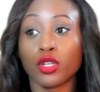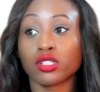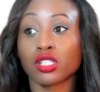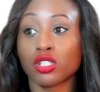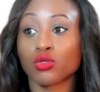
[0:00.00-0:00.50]

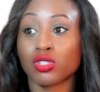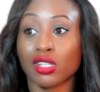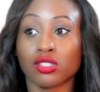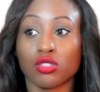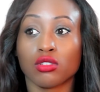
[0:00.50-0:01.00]
Beyonce does what
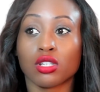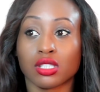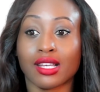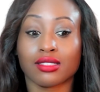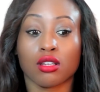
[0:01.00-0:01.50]
she has to do
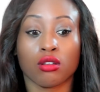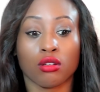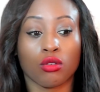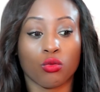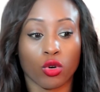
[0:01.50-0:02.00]
because that's
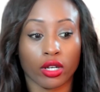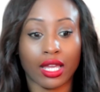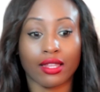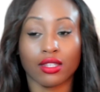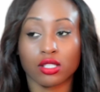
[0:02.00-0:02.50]
her work
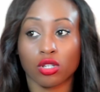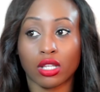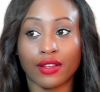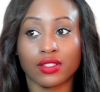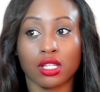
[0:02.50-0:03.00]
ethics,
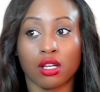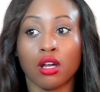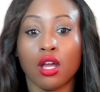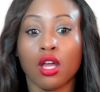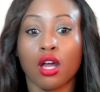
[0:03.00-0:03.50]
her
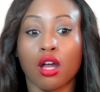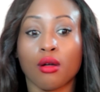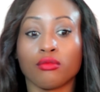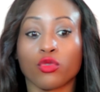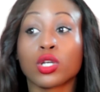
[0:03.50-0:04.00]
lifestyle
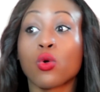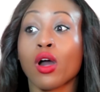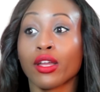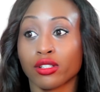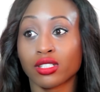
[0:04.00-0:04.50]

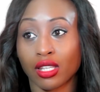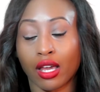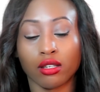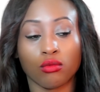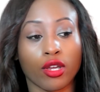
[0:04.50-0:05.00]
requires
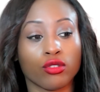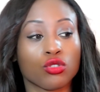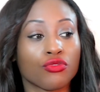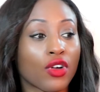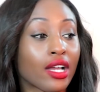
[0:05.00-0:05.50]
that. Why
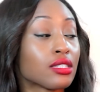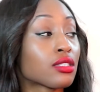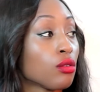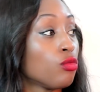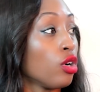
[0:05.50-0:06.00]
don't you
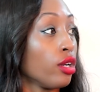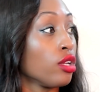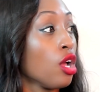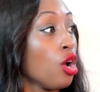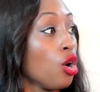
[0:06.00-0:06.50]
find
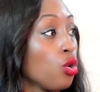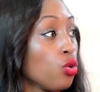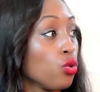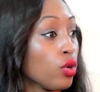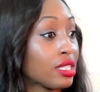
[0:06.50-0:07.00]
someone
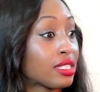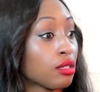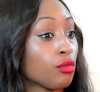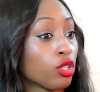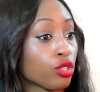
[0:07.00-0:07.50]
who is
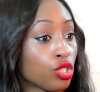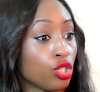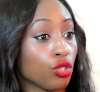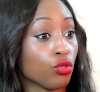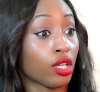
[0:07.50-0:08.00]
similar
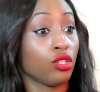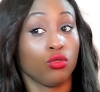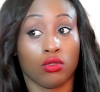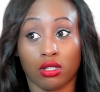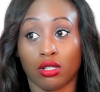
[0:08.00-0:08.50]
to you that
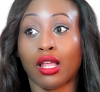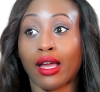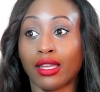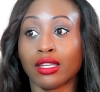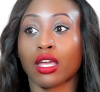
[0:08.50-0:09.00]
you
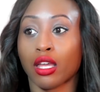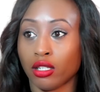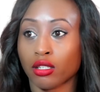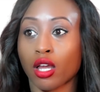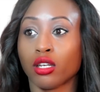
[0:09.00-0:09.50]
like
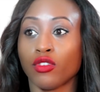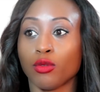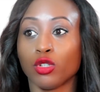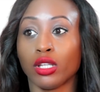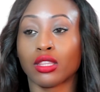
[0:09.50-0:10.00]
and kind of
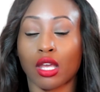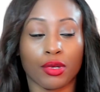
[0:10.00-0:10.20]
emulate